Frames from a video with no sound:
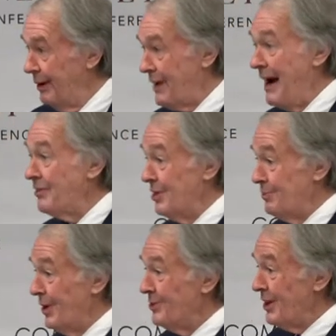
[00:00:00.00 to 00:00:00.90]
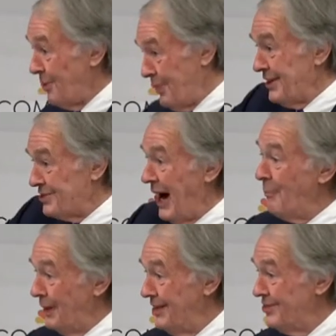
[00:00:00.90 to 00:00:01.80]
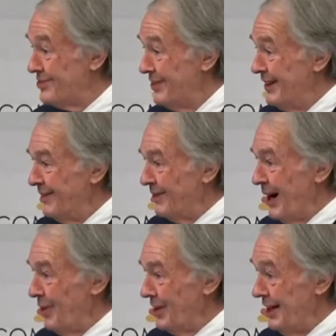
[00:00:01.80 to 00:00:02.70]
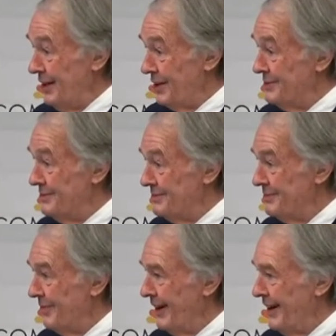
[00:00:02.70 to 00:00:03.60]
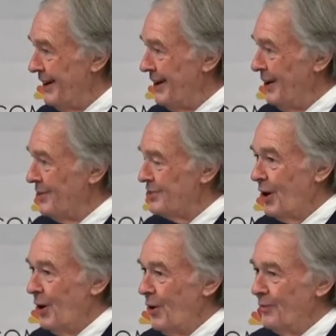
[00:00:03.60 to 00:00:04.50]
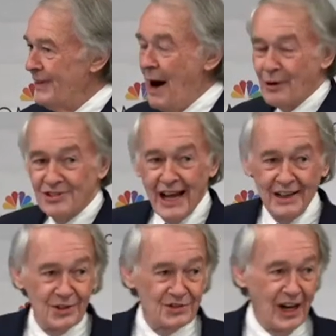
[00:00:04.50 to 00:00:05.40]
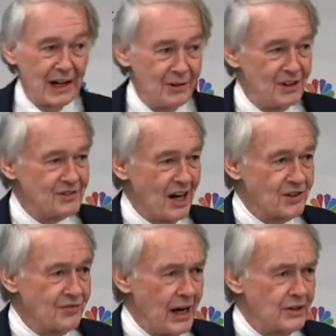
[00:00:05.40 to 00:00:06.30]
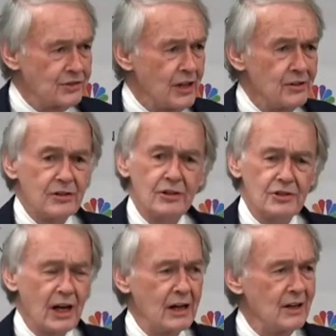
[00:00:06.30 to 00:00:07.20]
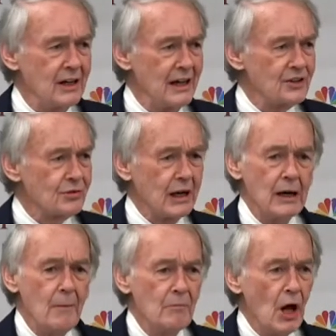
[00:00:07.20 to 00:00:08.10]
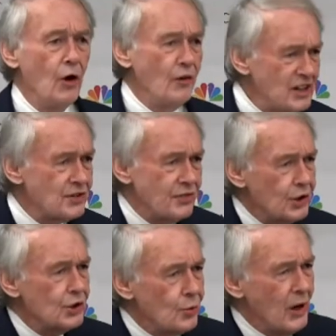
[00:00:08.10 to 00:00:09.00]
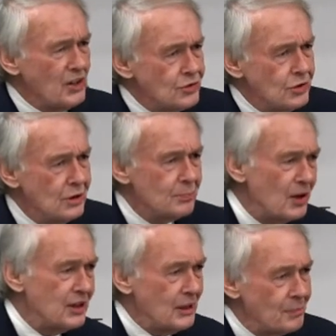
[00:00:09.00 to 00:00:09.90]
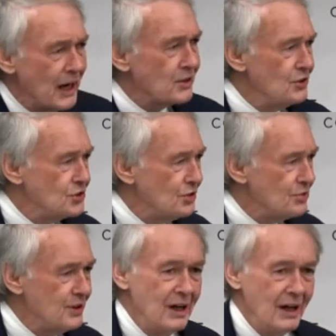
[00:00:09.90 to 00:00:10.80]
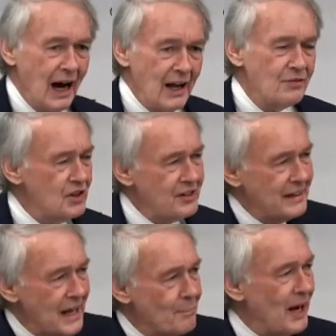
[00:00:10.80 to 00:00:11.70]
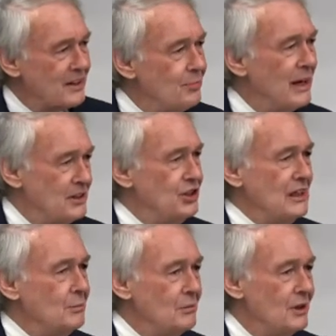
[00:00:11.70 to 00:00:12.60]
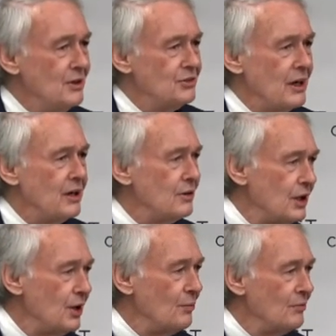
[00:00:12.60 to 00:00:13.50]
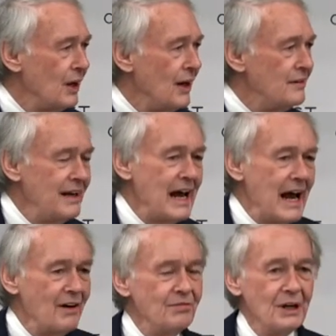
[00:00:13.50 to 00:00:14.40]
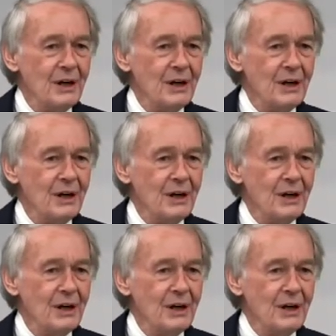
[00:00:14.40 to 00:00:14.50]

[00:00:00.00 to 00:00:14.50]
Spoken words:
privacy bill that the biggest companies were able to kill. So now it's 10 years later, and he's testifying, answering, oh, that's a very good question about the impact on children. I'll have to take that back to my team, Senator, you know? And then they have